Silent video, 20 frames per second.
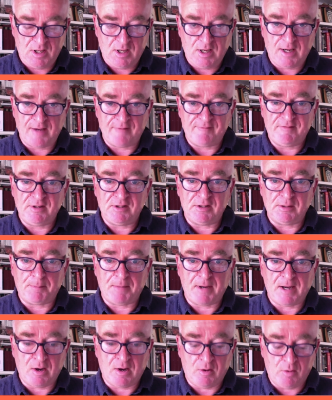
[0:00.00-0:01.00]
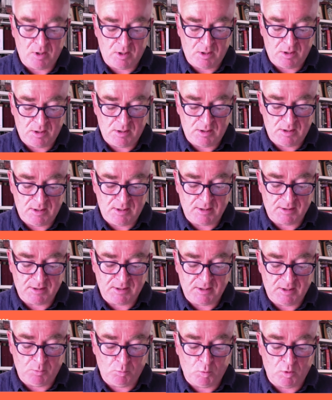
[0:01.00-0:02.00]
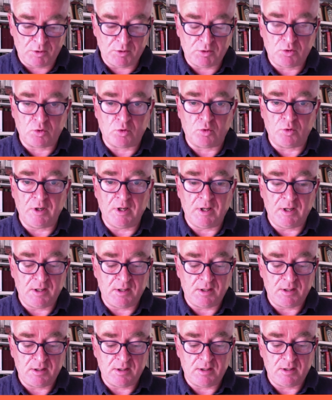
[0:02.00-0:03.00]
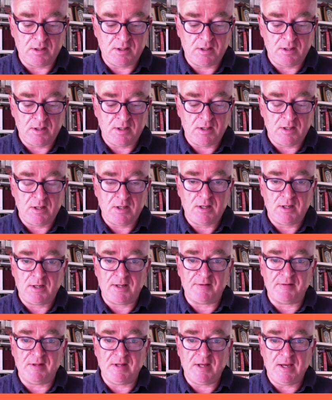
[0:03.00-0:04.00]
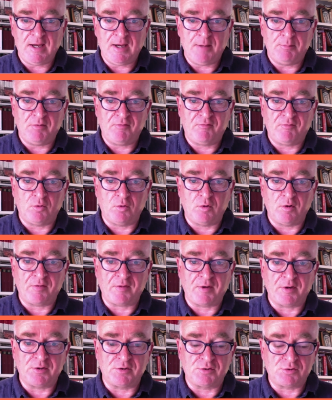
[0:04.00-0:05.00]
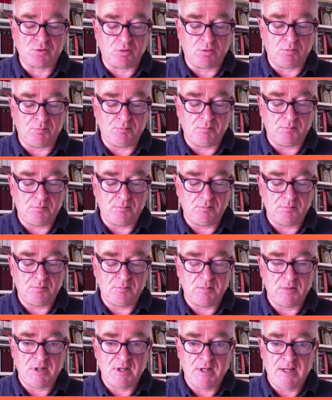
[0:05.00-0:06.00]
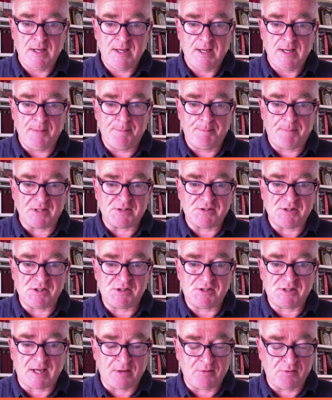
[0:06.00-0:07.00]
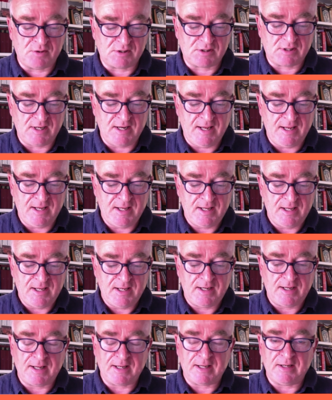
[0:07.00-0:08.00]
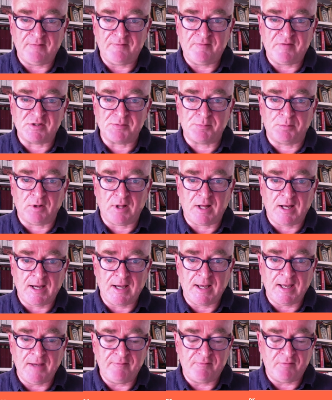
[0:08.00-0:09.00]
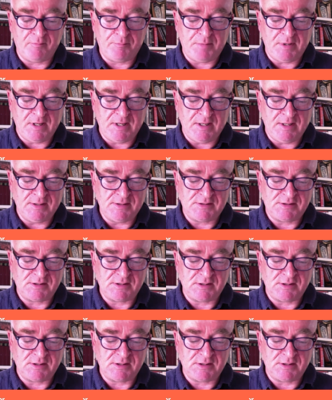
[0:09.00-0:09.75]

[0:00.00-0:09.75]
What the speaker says: I feel the power lurking in one corner, like the air before a thunderstorm. It buzzes soundlessly like an invisible hive of bees.